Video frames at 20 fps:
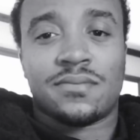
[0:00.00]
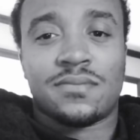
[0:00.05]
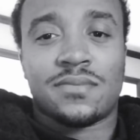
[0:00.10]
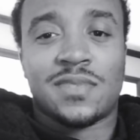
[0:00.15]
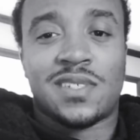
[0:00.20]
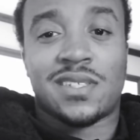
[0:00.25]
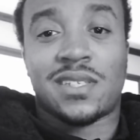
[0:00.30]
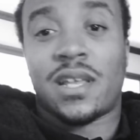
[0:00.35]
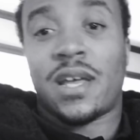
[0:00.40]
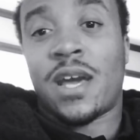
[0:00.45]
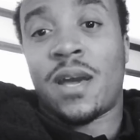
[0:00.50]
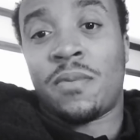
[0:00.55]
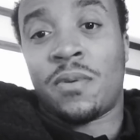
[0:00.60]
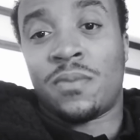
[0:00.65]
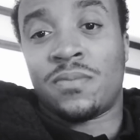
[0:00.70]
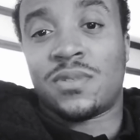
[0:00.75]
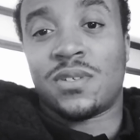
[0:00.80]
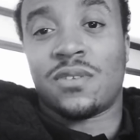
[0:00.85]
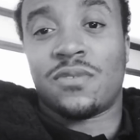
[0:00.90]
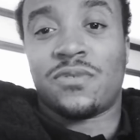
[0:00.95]
slamming
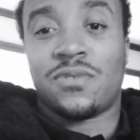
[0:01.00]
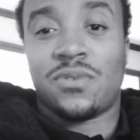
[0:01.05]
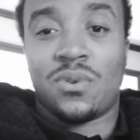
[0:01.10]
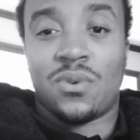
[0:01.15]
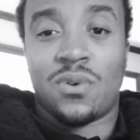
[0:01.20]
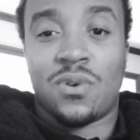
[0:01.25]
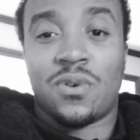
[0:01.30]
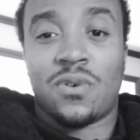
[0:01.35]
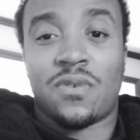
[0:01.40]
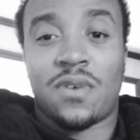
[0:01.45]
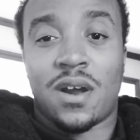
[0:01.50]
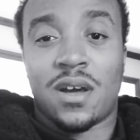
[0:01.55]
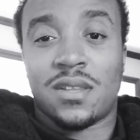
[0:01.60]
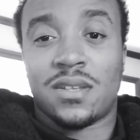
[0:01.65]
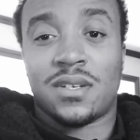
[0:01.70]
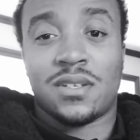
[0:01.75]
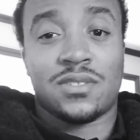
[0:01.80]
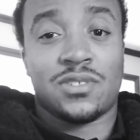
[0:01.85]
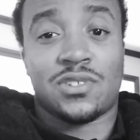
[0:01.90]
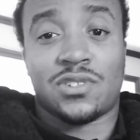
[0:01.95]
them to the floor
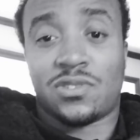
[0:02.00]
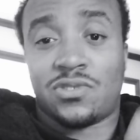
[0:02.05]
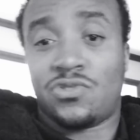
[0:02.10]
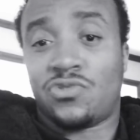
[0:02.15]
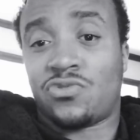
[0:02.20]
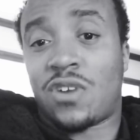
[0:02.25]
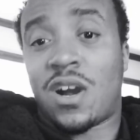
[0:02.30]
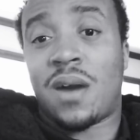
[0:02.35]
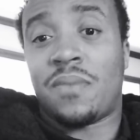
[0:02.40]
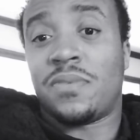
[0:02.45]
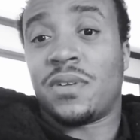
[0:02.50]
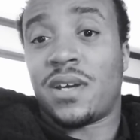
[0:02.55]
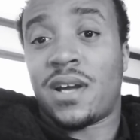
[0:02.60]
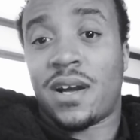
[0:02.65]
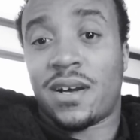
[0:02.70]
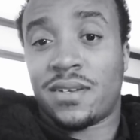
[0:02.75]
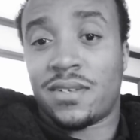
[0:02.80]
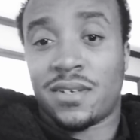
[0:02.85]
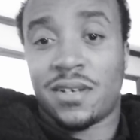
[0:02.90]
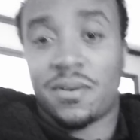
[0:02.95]
rather than just drop the
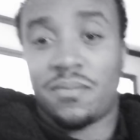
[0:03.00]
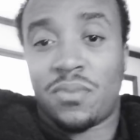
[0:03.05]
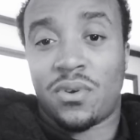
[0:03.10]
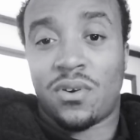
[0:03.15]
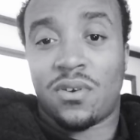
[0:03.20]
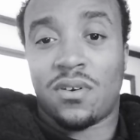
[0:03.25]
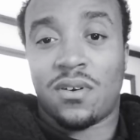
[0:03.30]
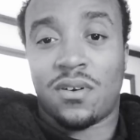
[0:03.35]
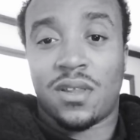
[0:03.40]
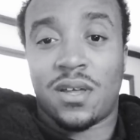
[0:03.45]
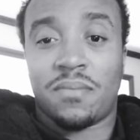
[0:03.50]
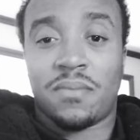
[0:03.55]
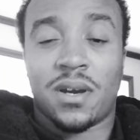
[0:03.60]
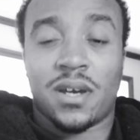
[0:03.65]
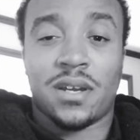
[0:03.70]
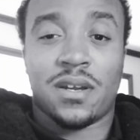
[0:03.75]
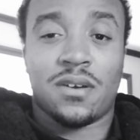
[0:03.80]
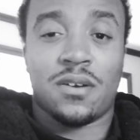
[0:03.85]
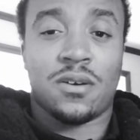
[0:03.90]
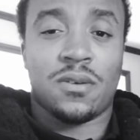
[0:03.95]
goddamn bar. That
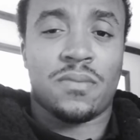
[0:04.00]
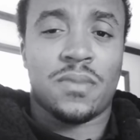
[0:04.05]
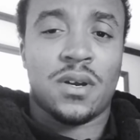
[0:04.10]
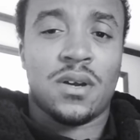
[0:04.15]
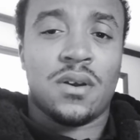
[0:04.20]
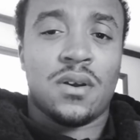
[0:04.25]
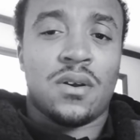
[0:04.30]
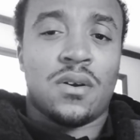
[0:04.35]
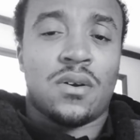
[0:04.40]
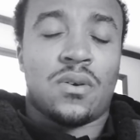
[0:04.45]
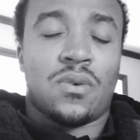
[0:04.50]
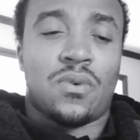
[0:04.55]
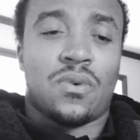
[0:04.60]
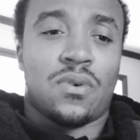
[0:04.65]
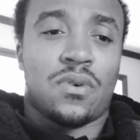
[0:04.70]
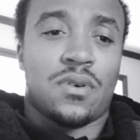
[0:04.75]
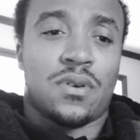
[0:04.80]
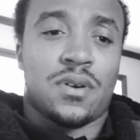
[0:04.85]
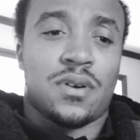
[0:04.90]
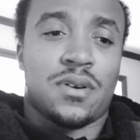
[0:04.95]
might help,
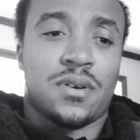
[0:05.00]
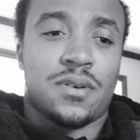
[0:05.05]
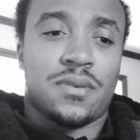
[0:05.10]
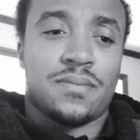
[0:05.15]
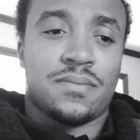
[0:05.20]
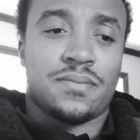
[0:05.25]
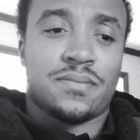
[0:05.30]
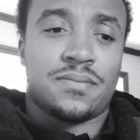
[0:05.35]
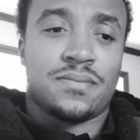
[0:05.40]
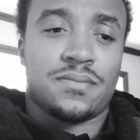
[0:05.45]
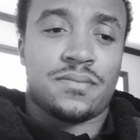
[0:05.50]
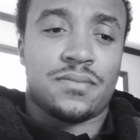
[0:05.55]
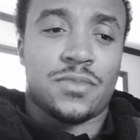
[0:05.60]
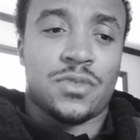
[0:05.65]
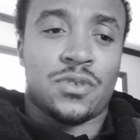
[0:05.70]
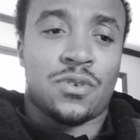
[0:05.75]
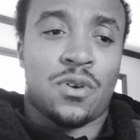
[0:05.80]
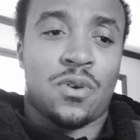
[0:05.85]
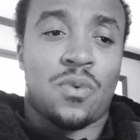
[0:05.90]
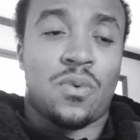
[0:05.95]
or
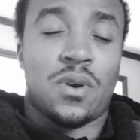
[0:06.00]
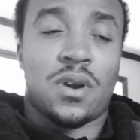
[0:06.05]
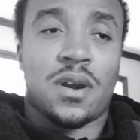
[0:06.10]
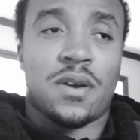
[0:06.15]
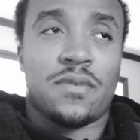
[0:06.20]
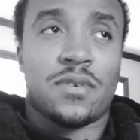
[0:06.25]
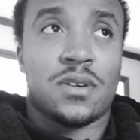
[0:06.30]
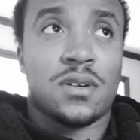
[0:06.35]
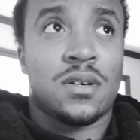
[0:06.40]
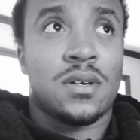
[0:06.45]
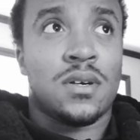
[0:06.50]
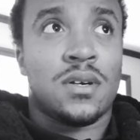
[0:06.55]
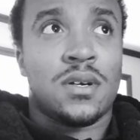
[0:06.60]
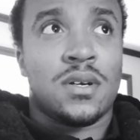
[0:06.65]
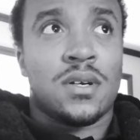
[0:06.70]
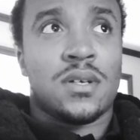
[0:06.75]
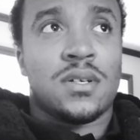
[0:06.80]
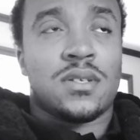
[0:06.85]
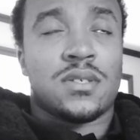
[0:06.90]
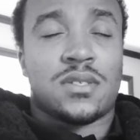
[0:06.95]
whatever.
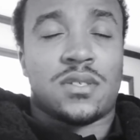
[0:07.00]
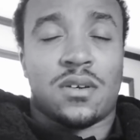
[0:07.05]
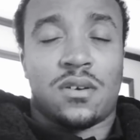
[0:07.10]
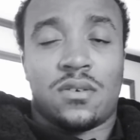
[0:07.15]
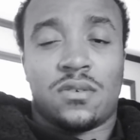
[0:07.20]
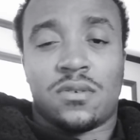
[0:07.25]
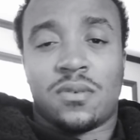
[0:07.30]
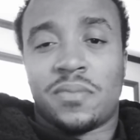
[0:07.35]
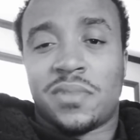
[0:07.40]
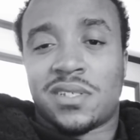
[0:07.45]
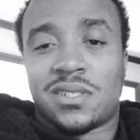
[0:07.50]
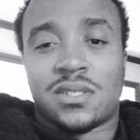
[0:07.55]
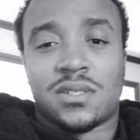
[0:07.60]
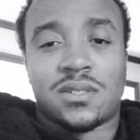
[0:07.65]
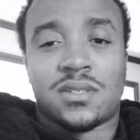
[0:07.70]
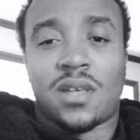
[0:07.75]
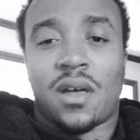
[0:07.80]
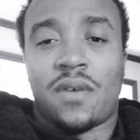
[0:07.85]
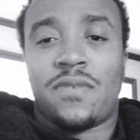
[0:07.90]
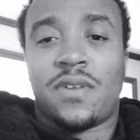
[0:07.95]
So I mean, it's
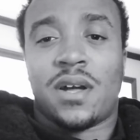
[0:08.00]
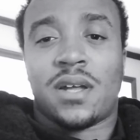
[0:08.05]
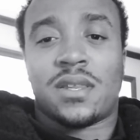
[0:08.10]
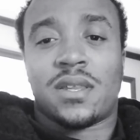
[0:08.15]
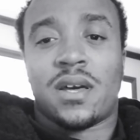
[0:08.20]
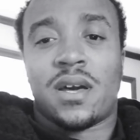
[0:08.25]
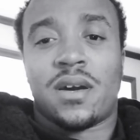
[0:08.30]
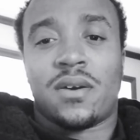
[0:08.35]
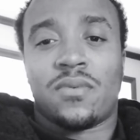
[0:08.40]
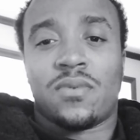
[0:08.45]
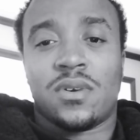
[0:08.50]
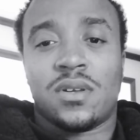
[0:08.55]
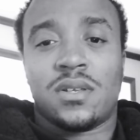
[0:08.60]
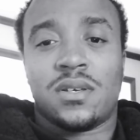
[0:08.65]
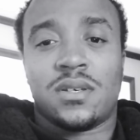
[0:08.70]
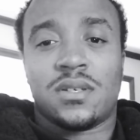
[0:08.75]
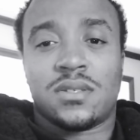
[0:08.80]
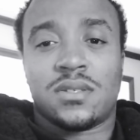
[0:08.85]
just stuff like that. Really,